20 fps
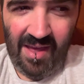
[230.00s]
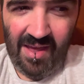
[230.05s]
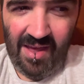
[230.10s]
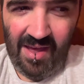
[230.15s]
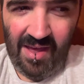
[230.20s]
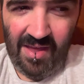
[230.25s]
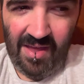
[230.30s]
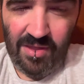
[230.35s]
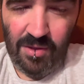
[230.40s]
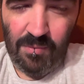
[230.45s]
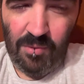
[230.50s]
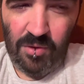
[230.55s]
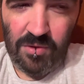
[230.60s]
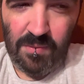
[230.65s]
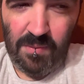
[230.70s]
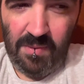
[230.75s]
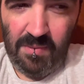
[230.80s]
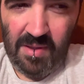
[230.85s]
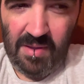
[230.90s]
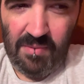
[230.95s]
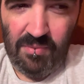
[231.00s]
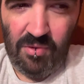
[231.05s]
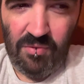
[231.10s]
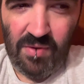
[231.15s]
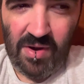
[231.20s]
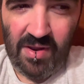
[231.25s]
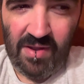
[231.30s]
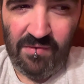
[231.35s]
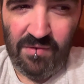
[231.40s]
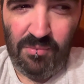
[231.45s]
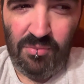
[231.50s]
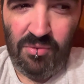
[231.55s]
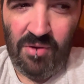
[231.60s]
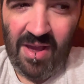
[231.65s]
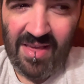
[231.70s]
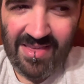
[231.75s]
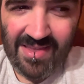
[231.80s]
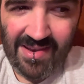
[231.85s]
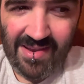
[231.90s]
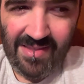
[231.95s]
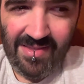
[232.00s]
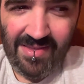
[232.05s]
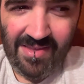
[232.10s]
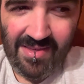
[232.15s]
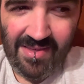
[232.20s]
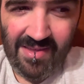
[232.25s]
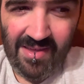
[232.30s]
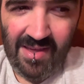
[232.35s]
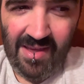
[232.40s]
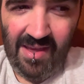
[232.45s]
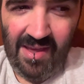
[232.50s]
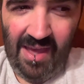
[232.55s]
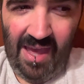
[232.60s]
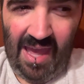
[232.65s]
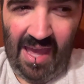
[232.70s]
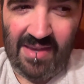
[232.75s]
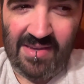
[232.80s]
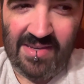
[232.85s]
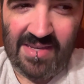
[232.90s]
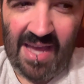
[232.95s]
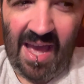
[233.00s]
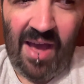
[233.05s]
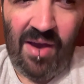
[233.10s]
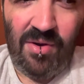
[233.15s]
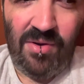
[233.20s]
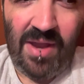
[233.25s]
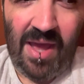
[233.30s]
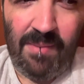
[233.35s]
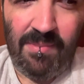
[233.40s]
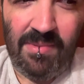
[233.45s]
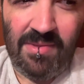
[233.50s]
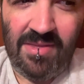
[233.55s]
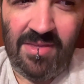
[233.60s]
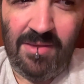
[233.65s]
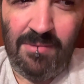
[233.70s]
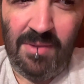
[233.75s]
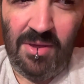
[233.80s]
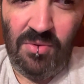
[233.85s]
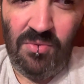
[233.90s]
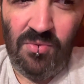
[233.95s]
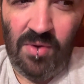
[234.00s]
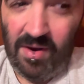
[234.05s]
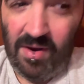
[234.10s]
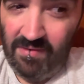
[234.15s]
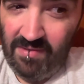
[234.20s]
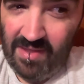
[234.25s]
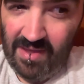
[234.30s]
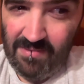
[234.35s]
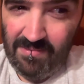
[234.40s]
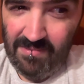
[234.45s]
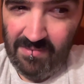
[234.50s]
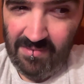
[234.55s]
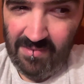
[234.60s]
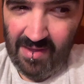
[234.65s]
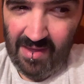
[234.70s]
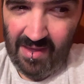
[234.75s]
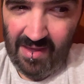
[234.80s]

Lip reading: There are multiple people running for president, and Dowd happens to be one of them.